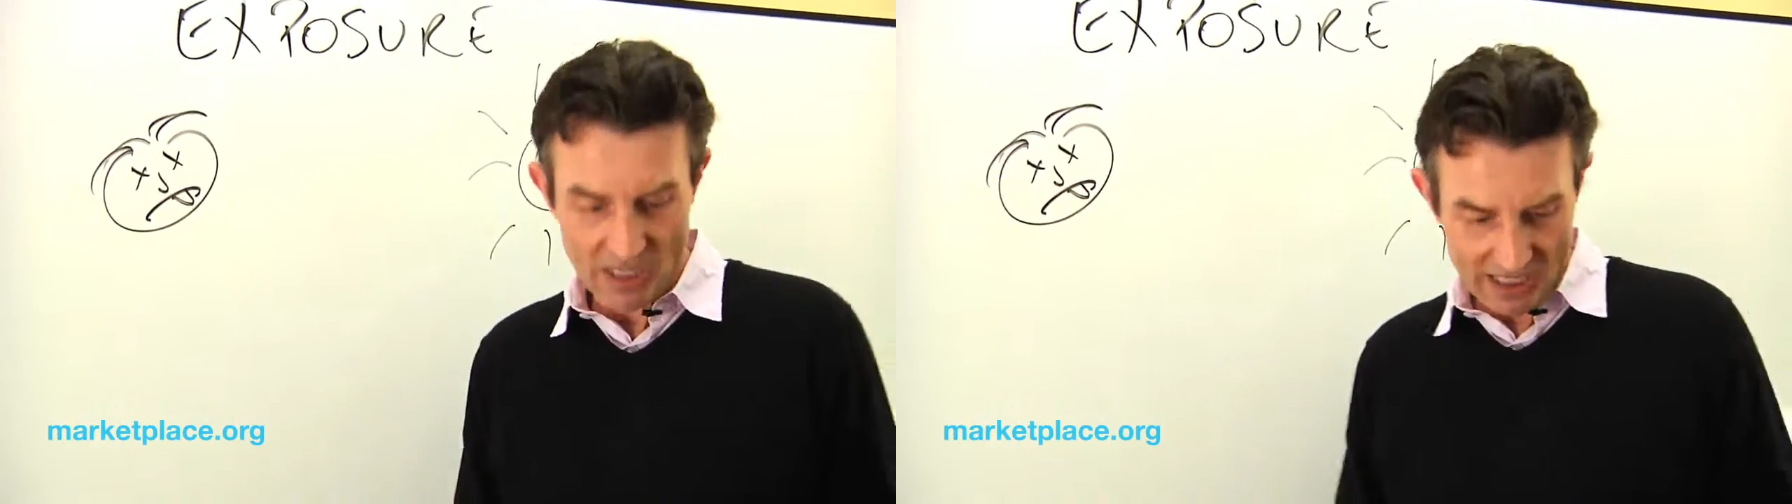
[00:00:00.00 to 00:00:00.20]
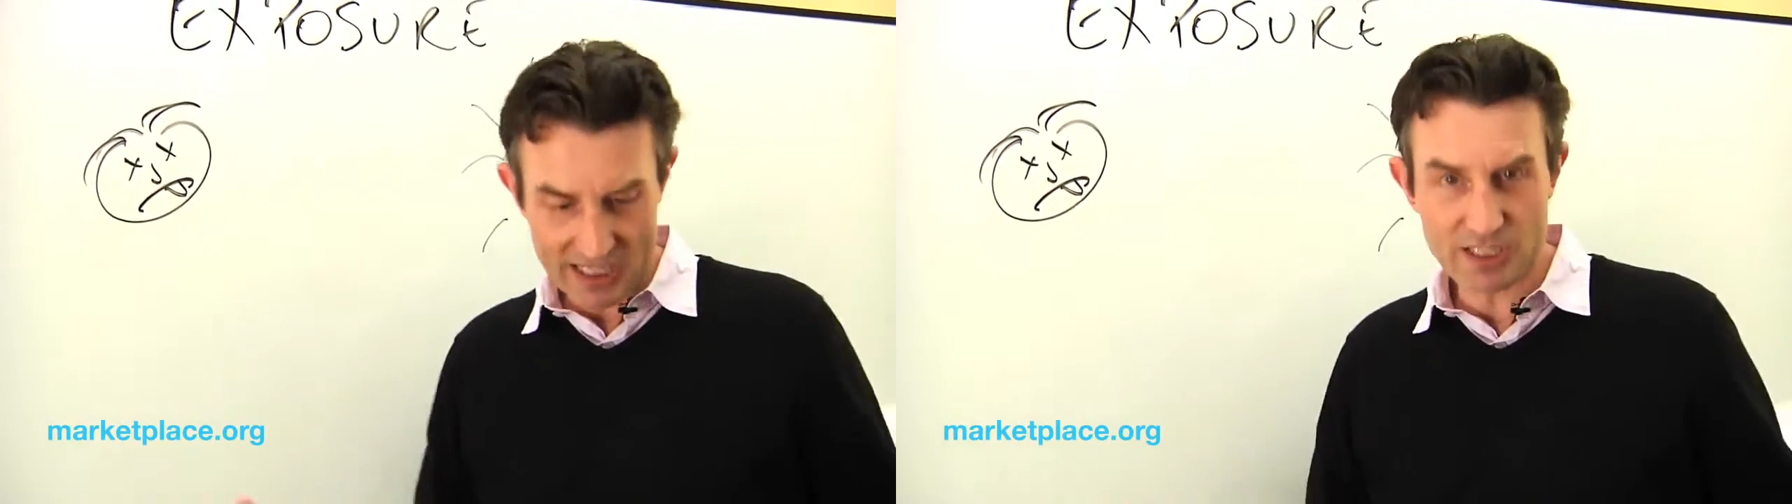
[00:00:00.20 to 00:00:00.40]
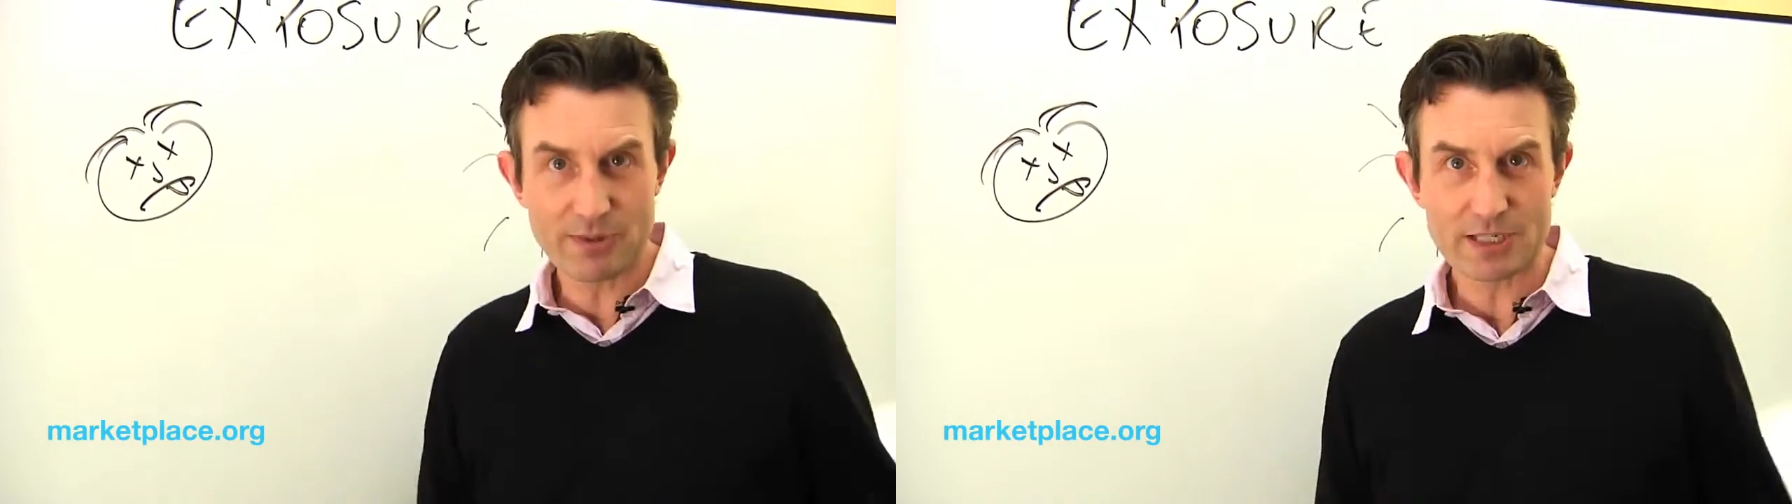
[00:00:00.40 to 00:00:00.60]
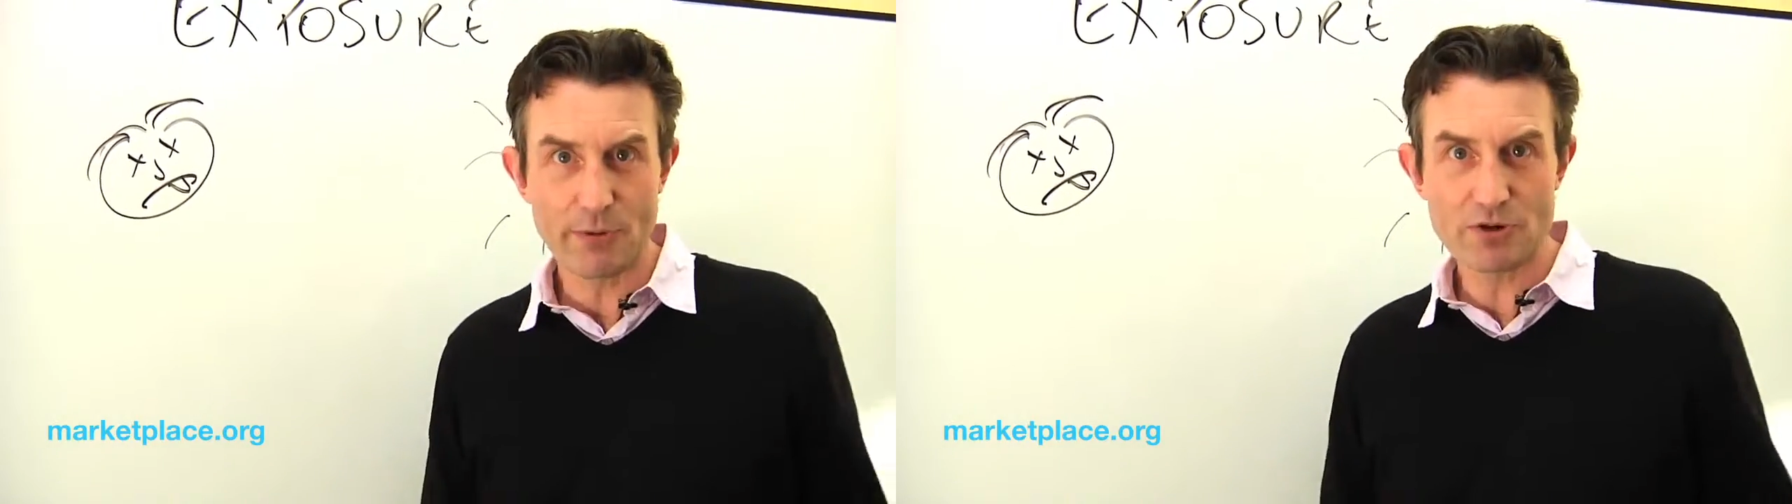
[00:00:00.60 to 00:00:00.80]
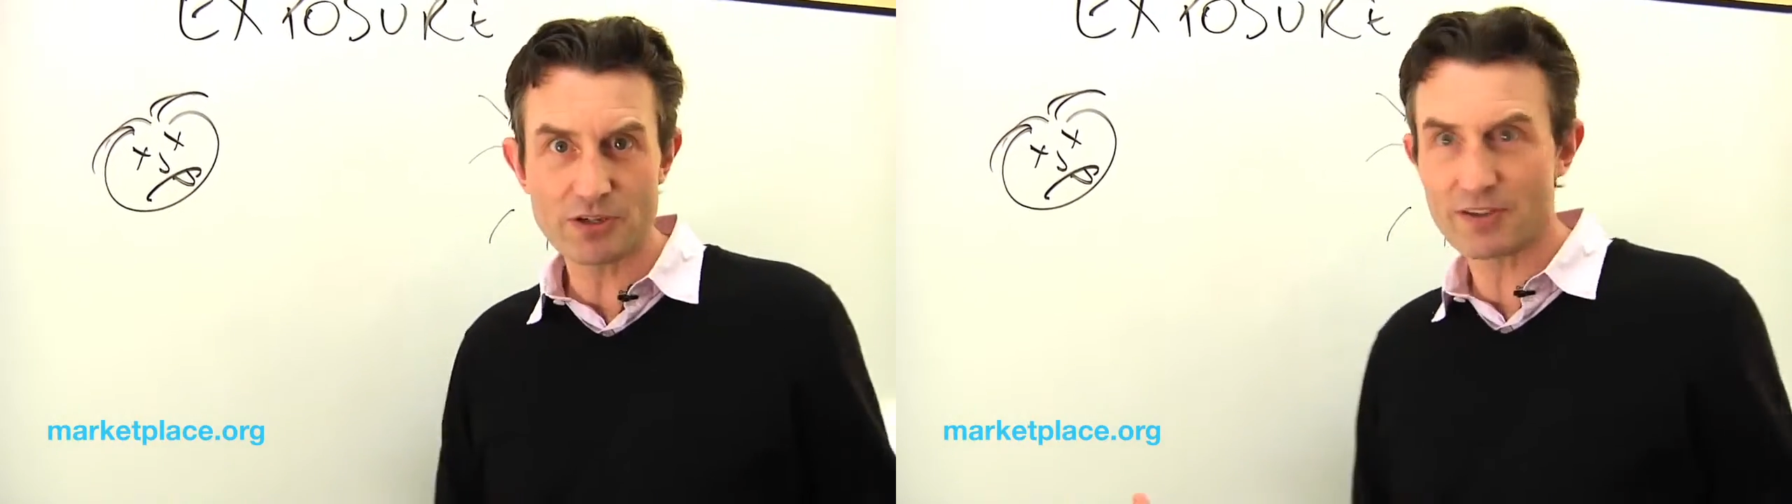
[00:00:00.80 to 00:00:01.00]
going to get some
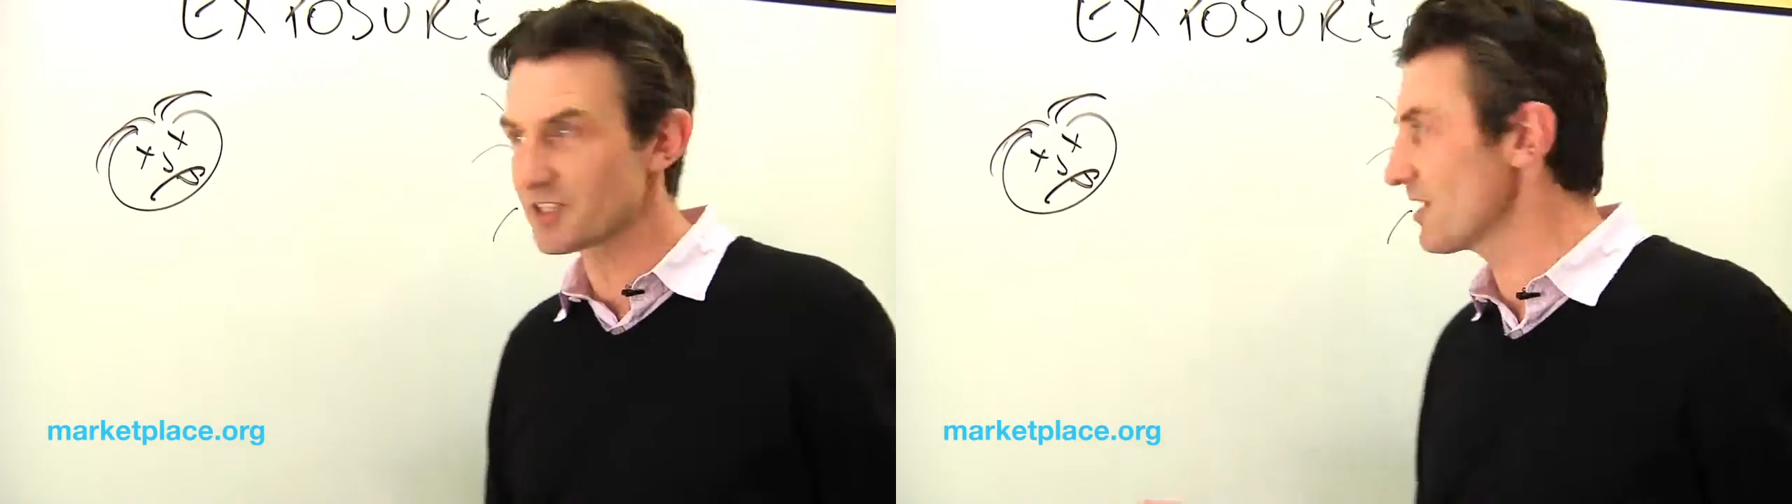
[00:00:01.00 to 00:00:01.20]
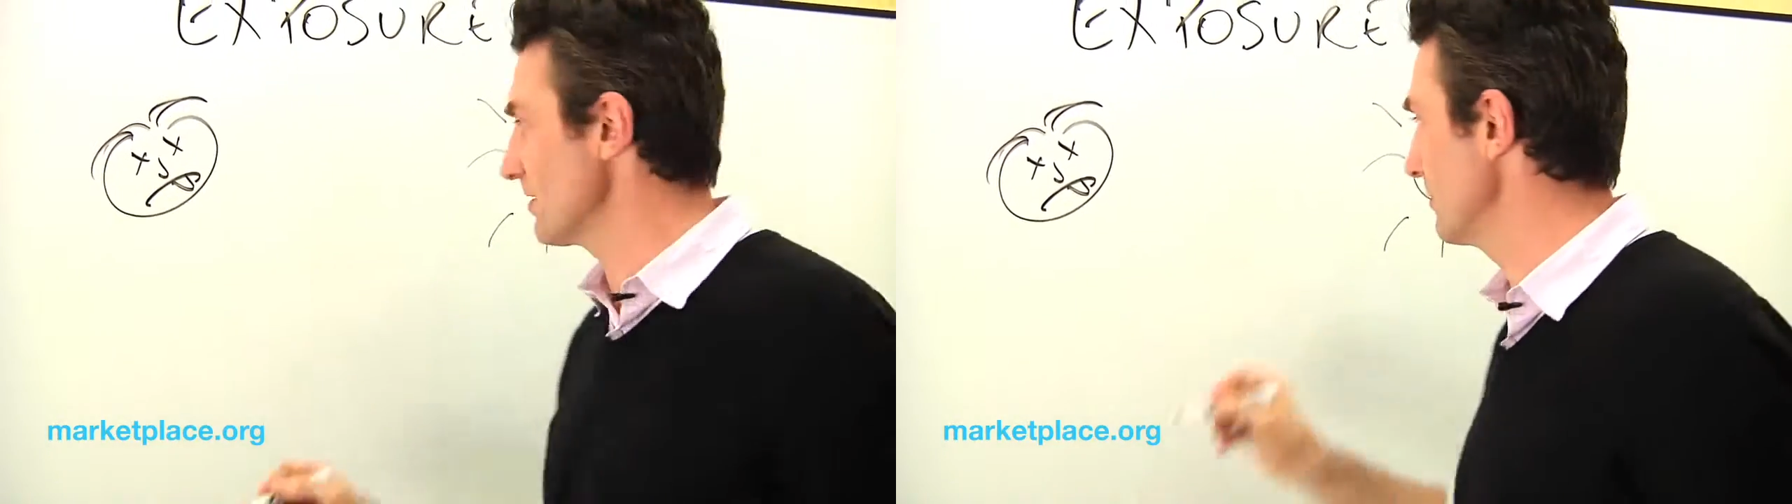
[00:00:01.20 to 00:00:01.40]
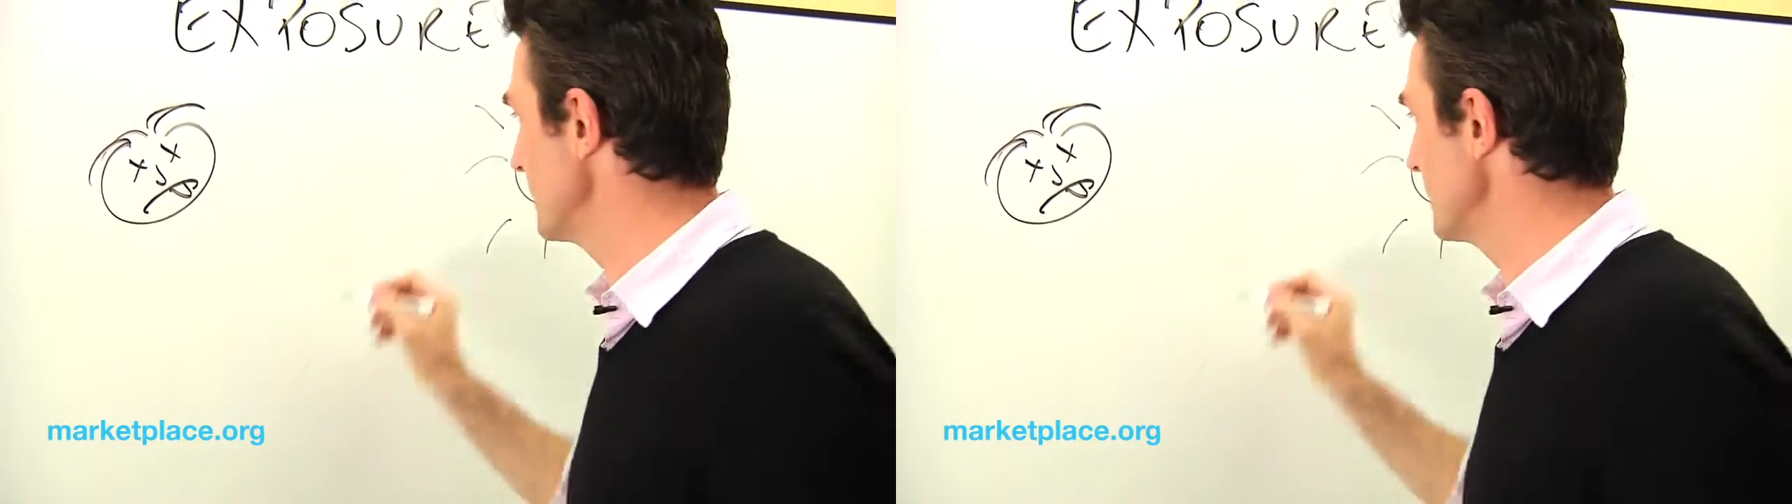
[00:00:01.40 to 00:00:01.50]
exposure to the sun.